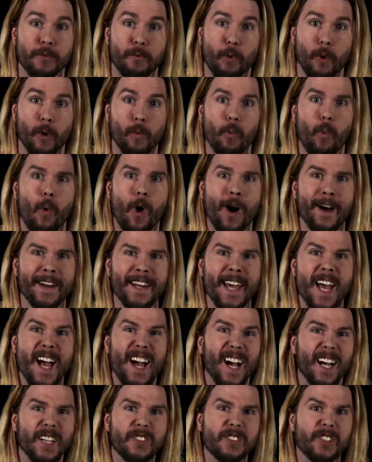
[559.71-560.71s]
For one,
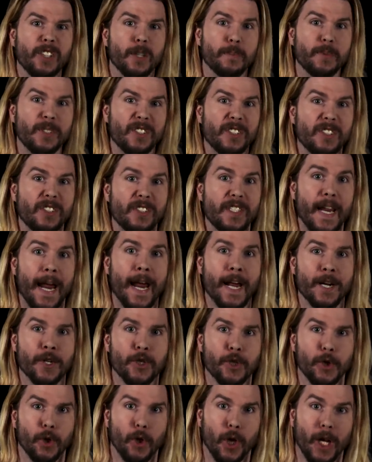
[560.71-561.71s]
a
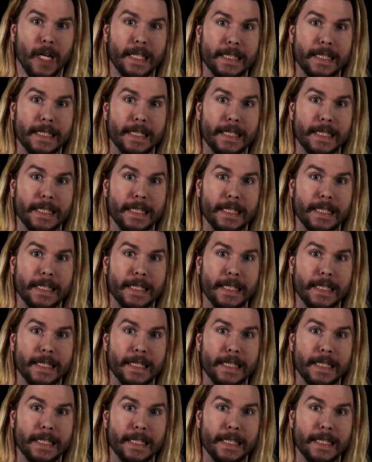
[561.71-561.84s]
substantial